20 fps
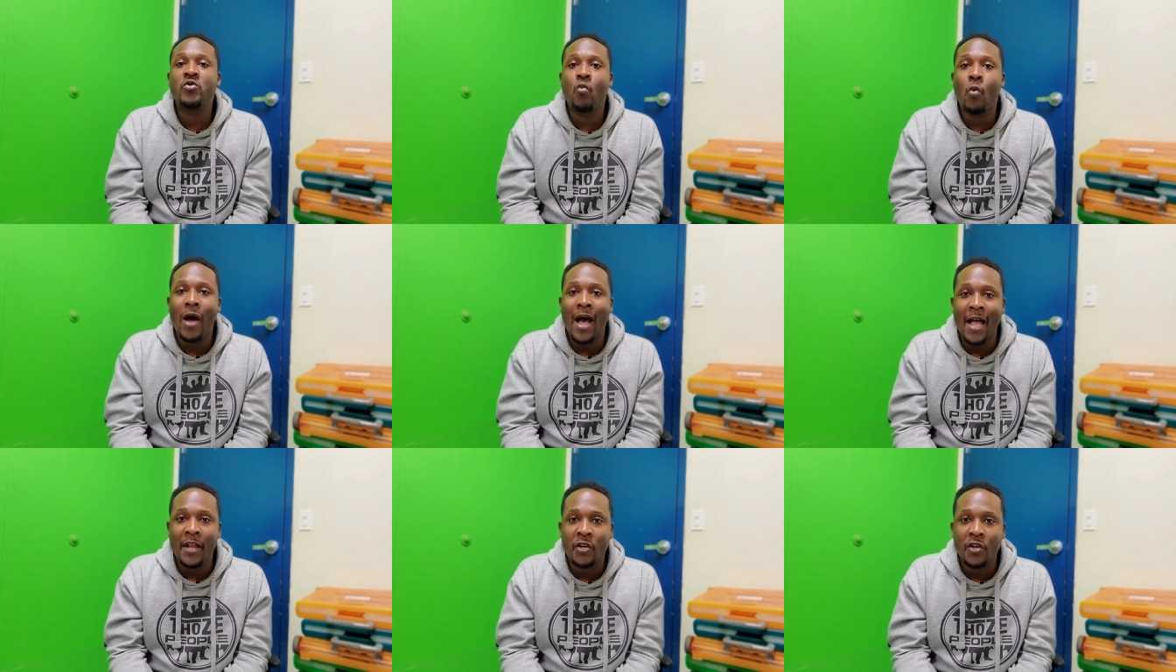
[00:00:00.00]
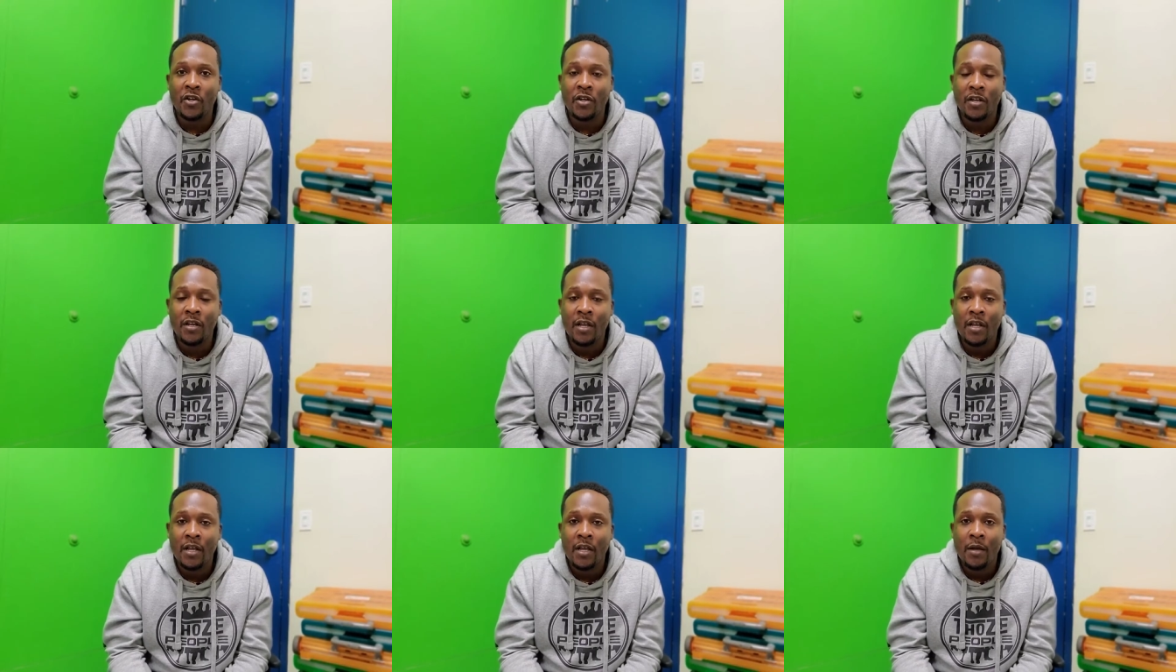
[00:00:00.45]
watched
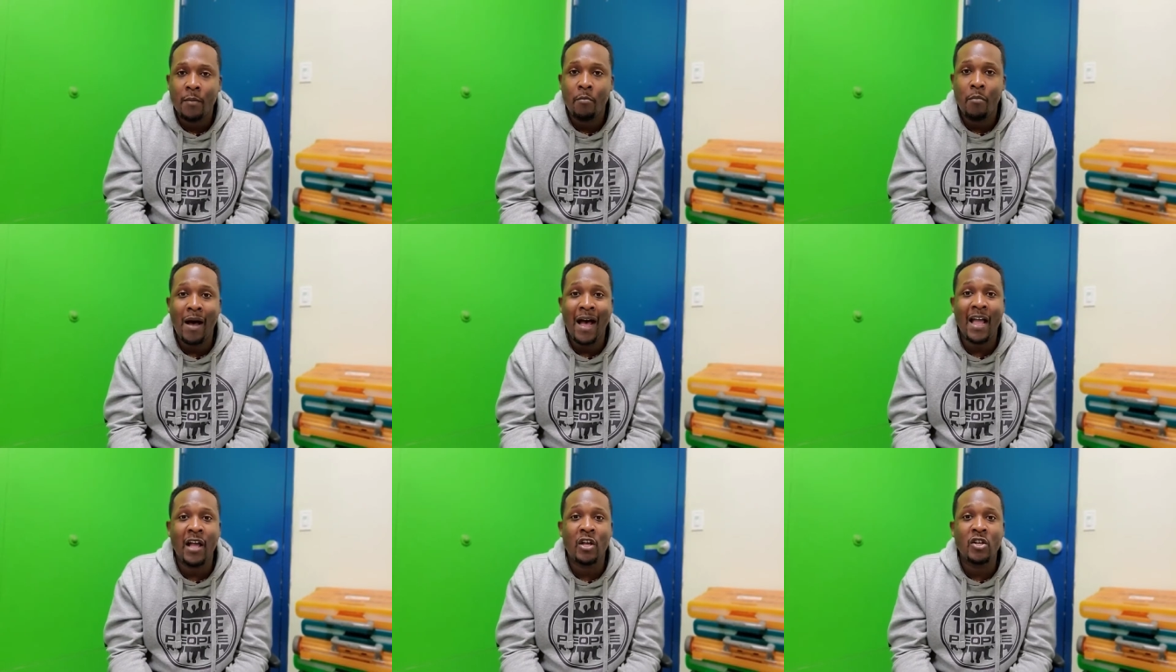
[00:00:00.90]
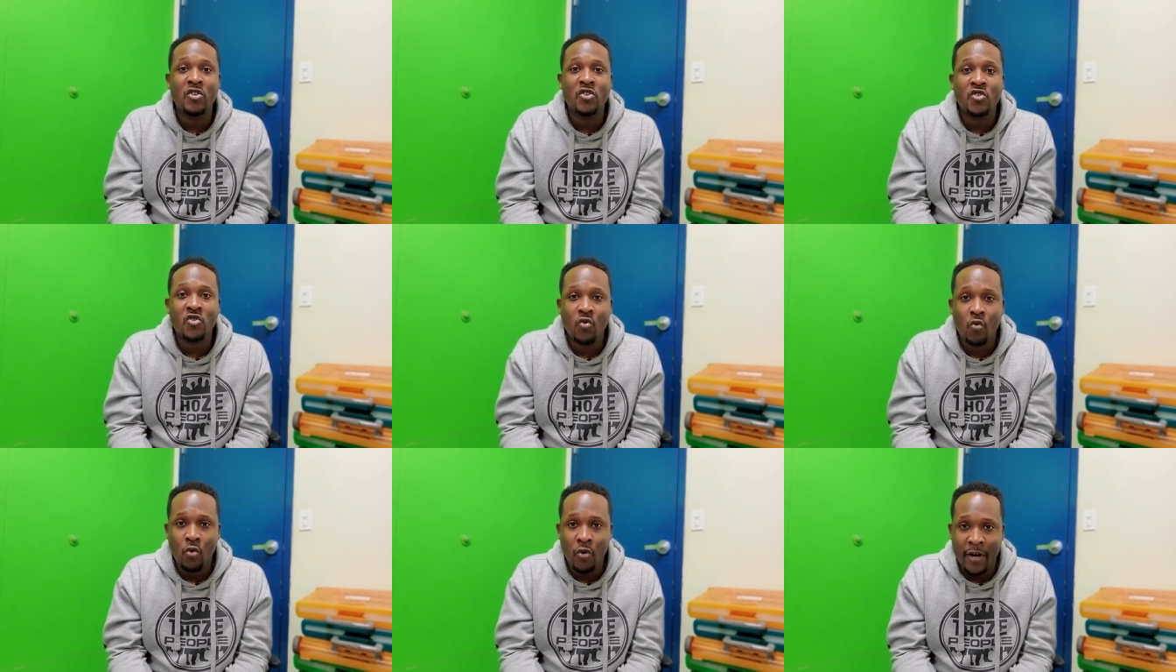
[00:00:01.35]
by a
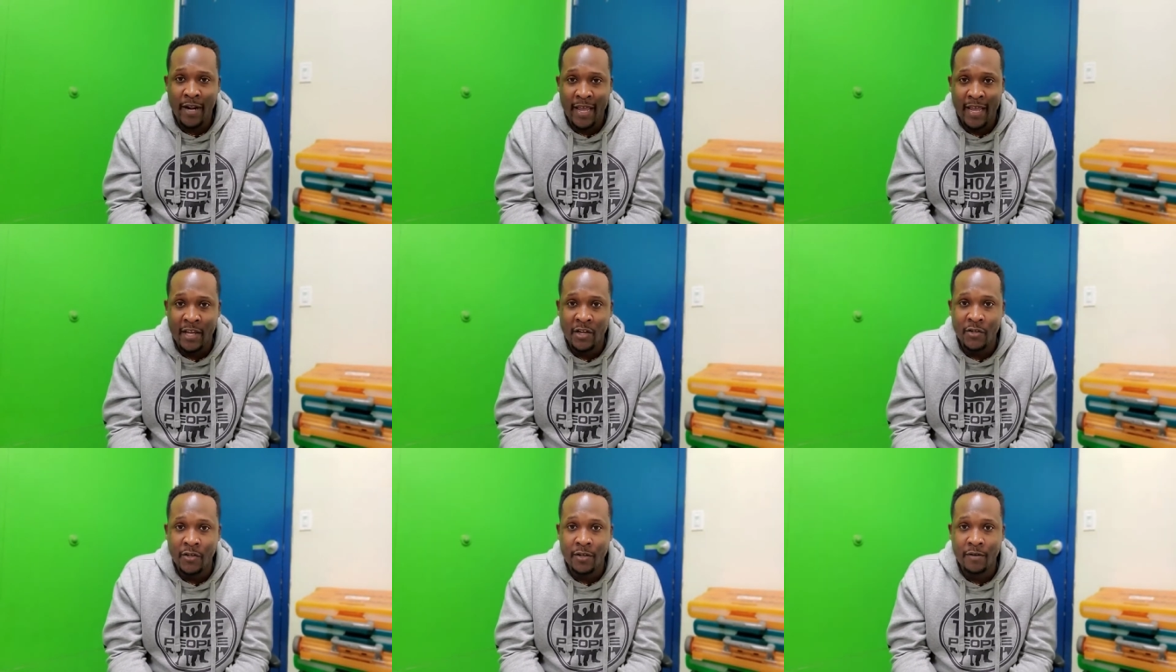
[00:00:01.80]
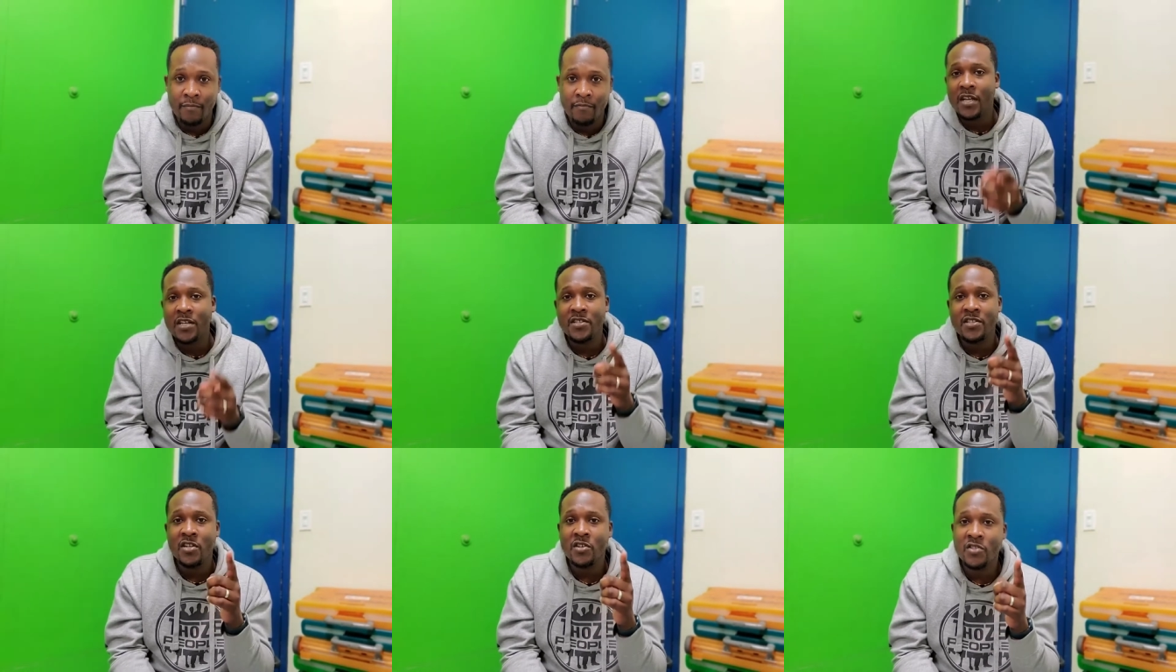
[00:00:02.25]
S.W.O.R.D. agent.
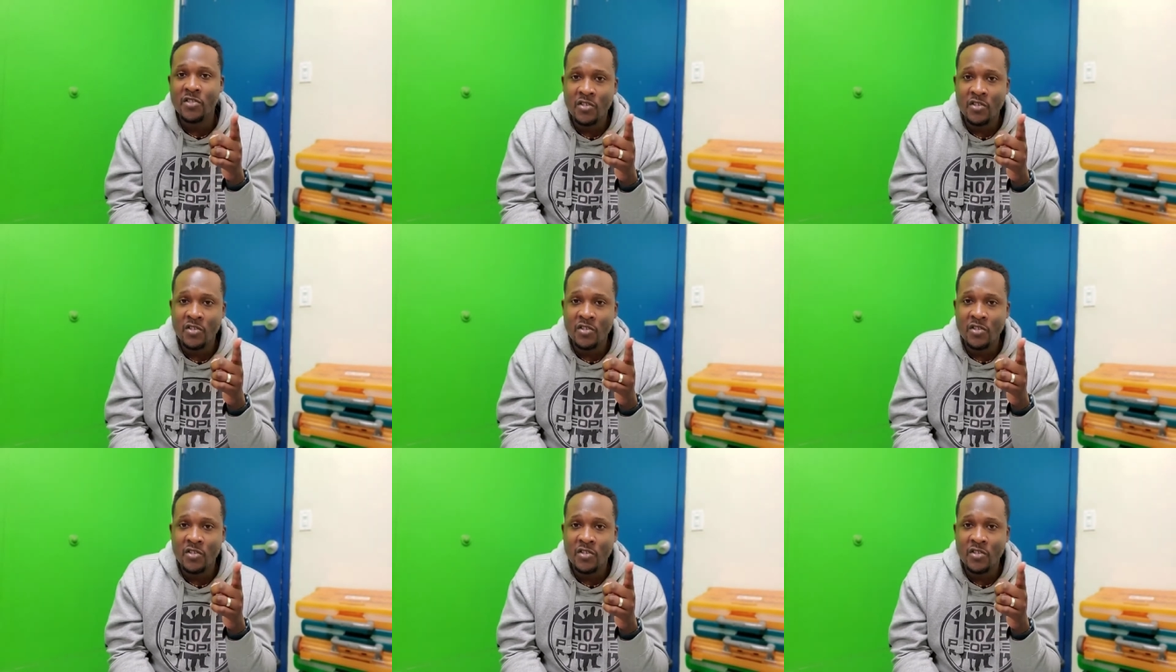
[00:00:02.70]
There's the